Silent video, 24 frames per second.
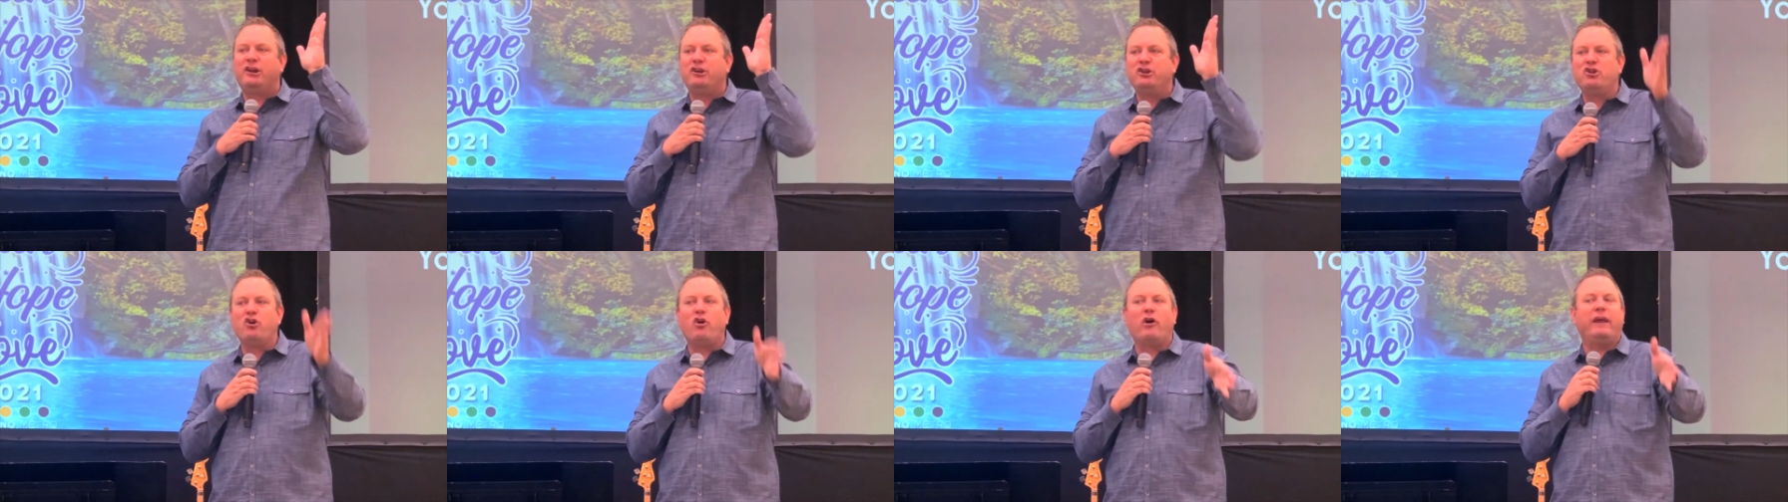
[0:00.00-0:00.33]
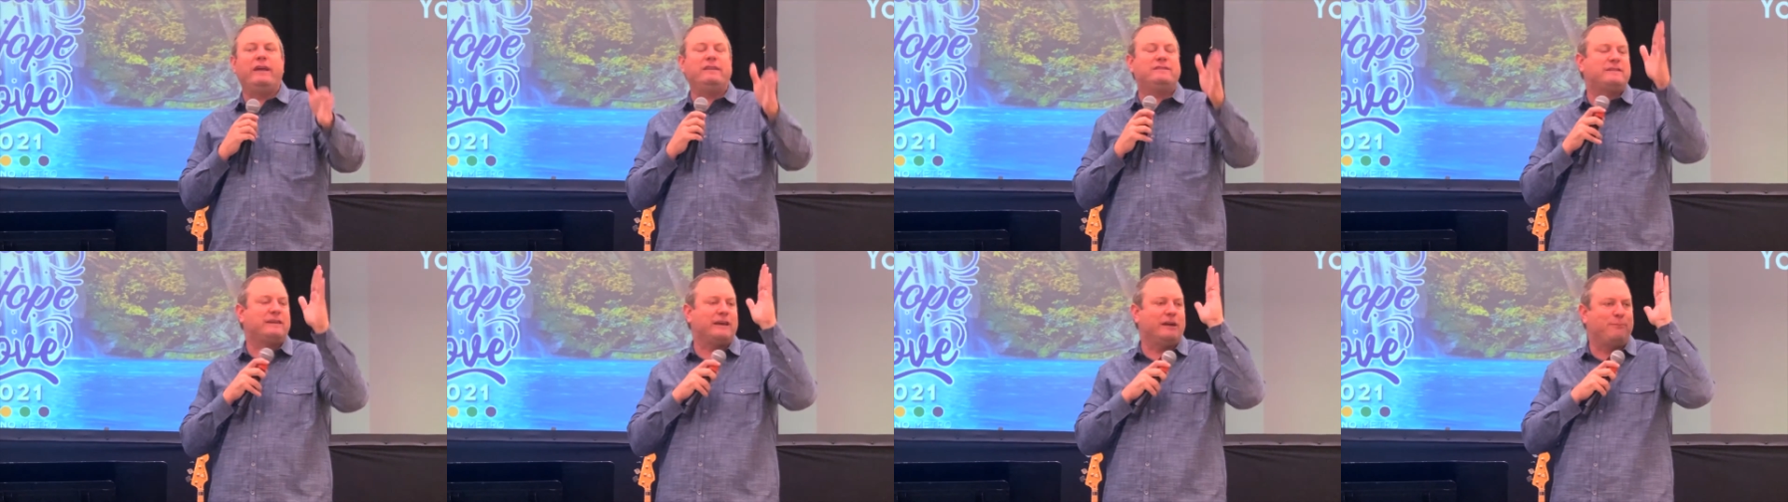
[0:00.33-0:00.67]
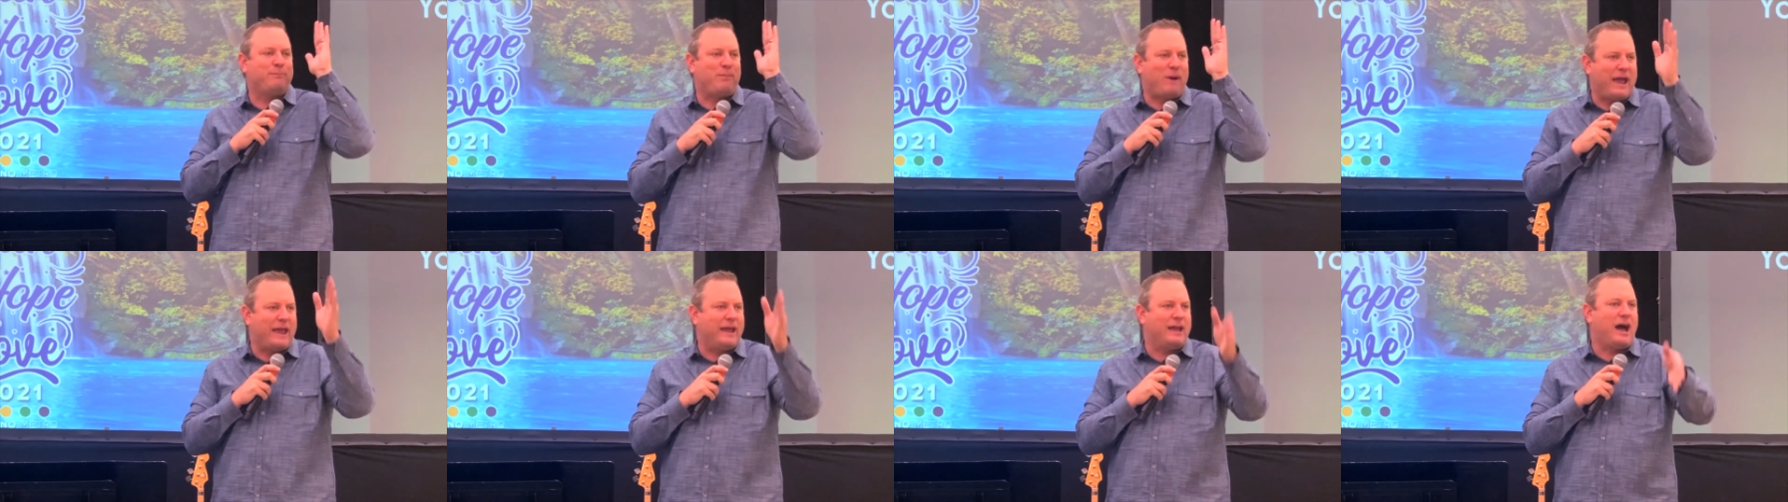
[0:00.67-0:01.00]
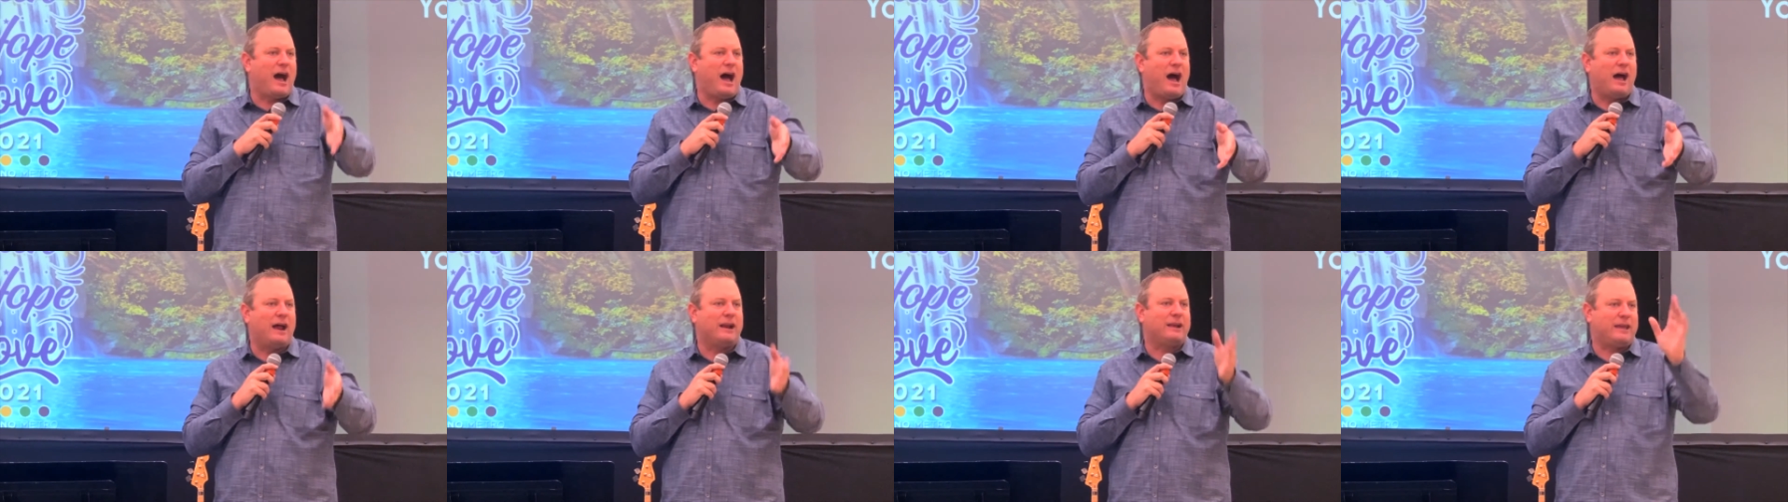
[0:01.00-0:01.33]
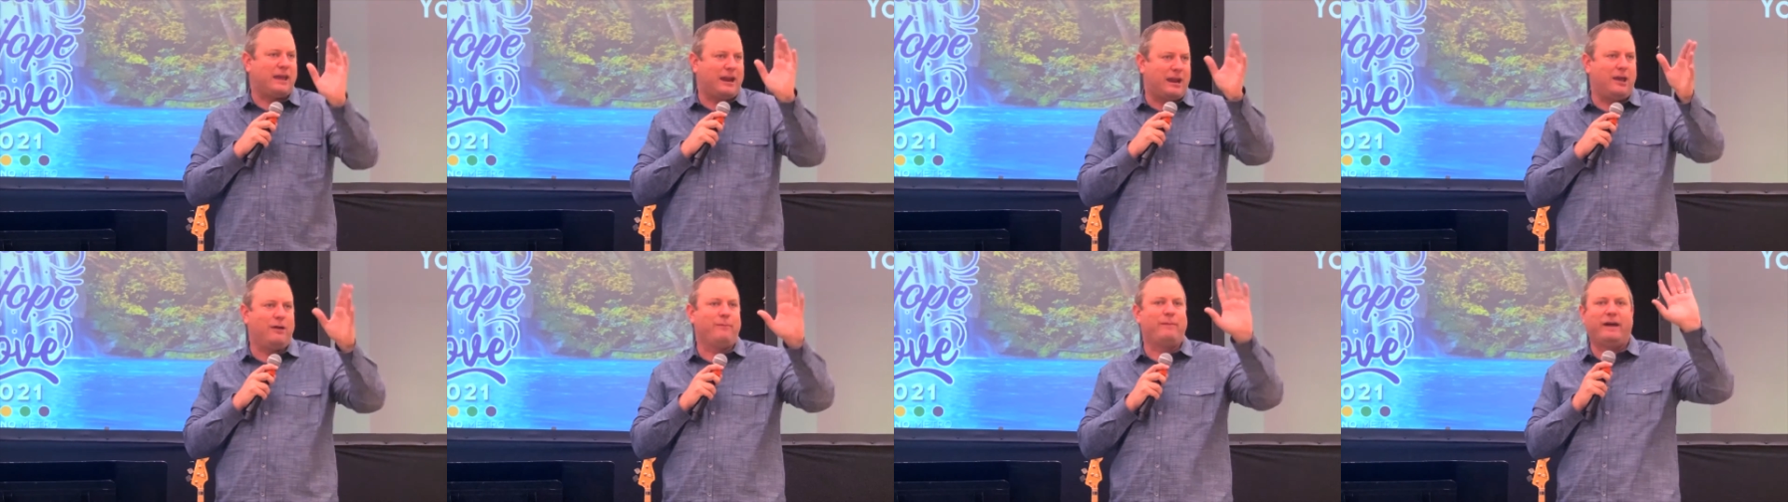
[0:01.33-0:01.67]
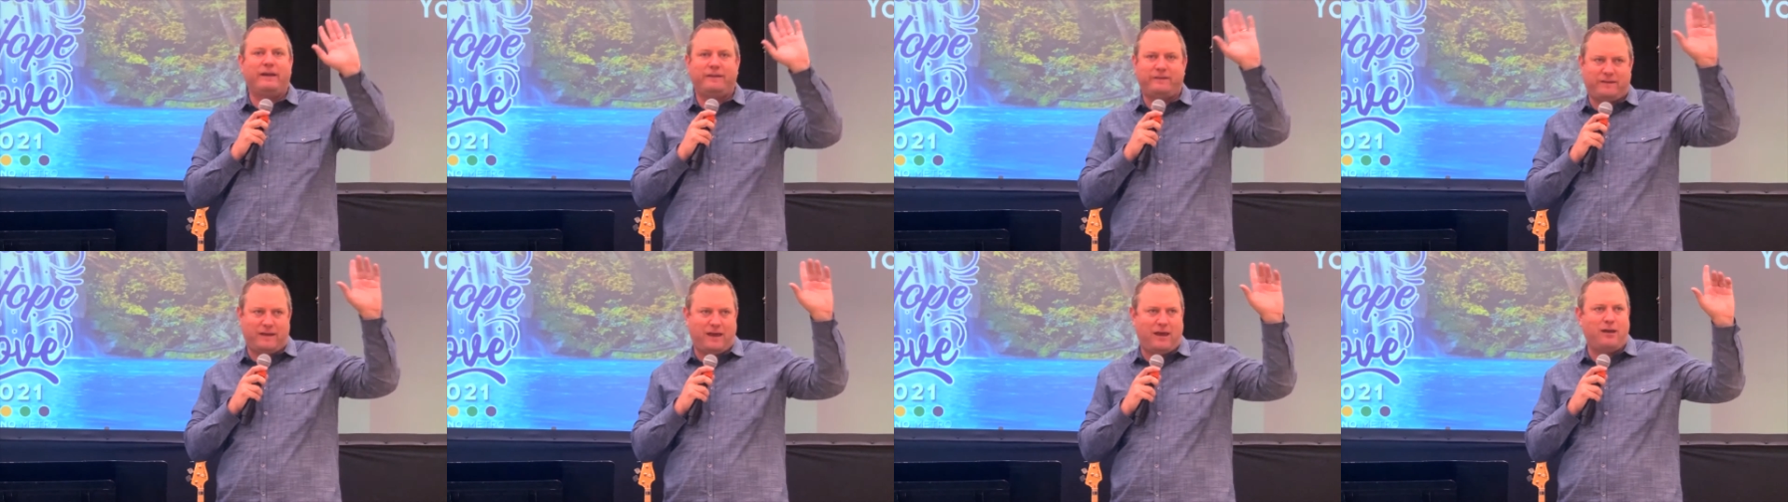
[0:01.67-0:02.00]
anointed by God. Can
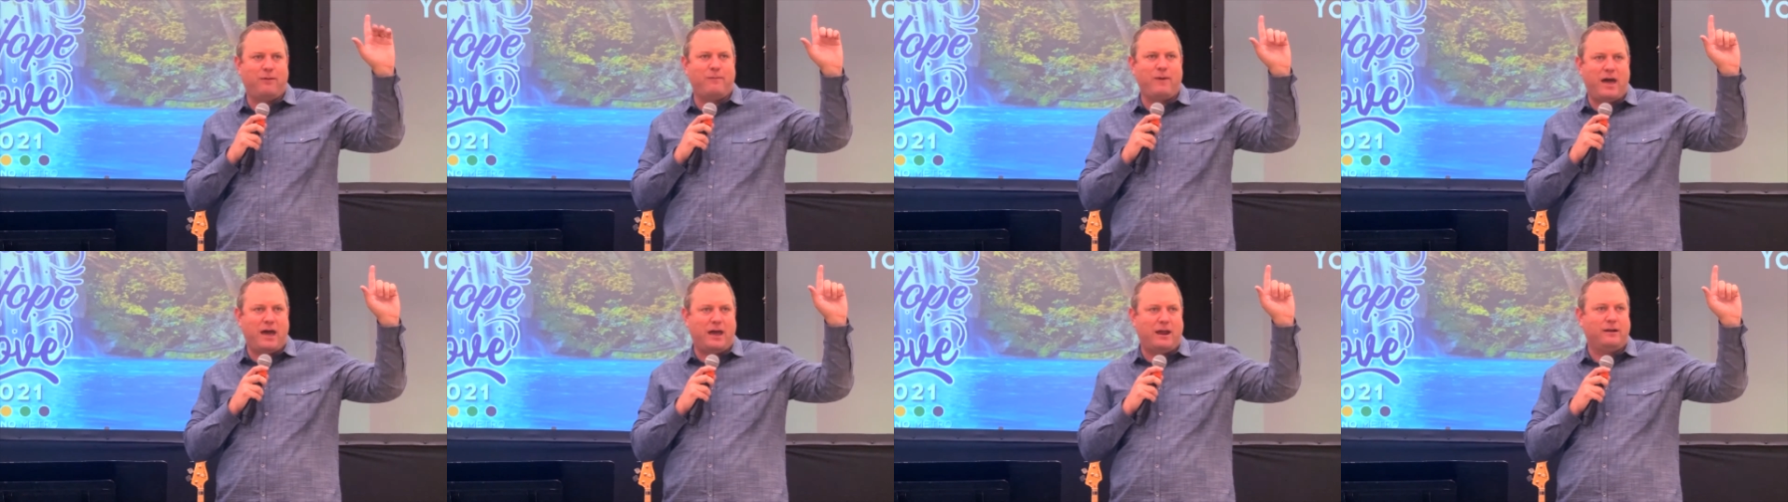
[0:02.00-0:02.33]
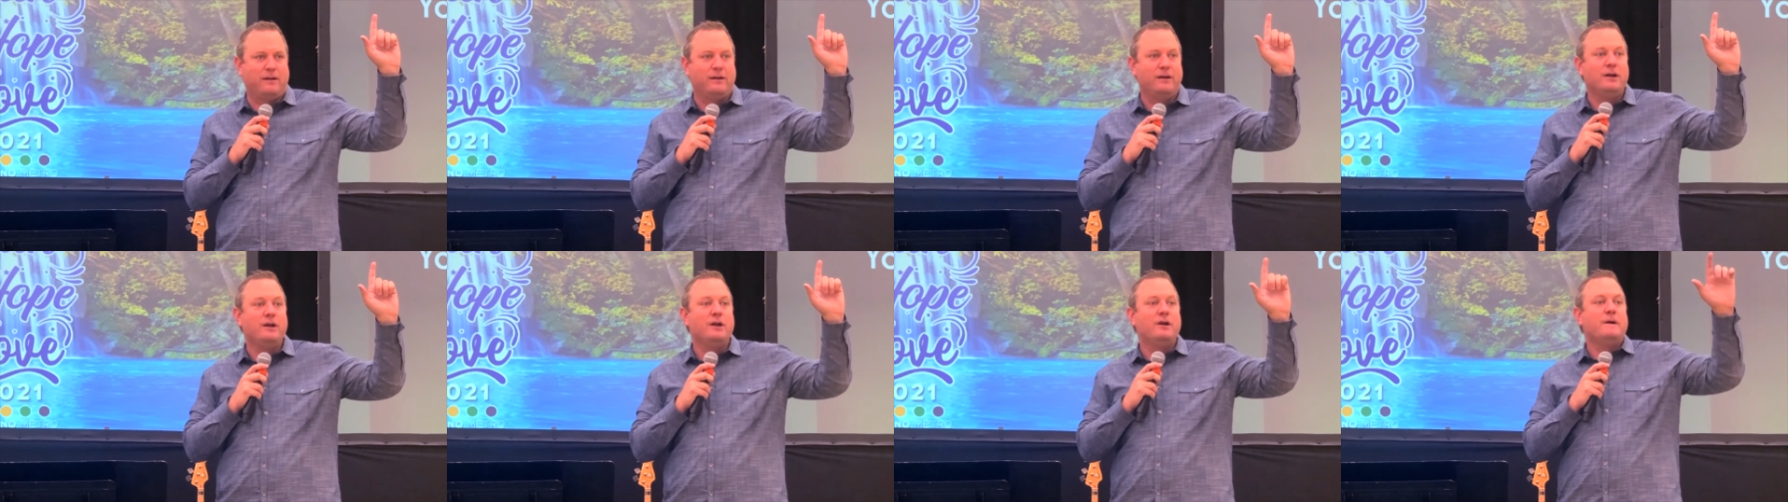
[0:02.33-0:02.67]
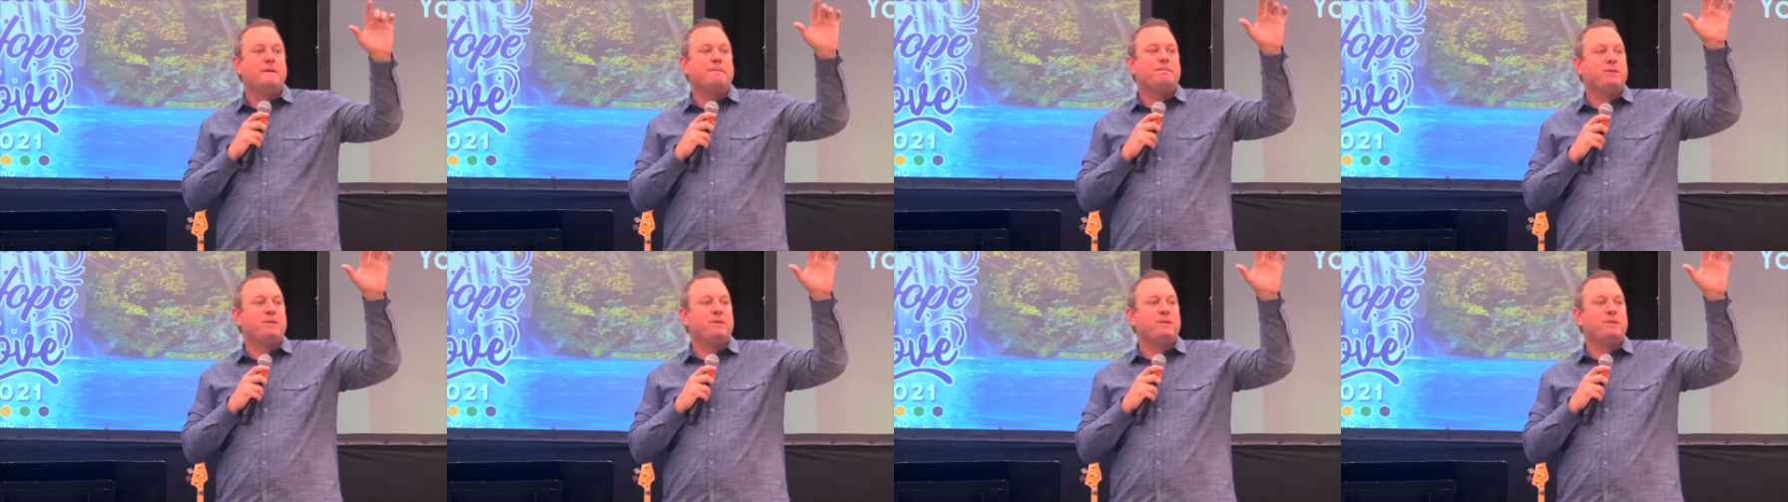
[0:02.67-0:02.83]
anybody say amen?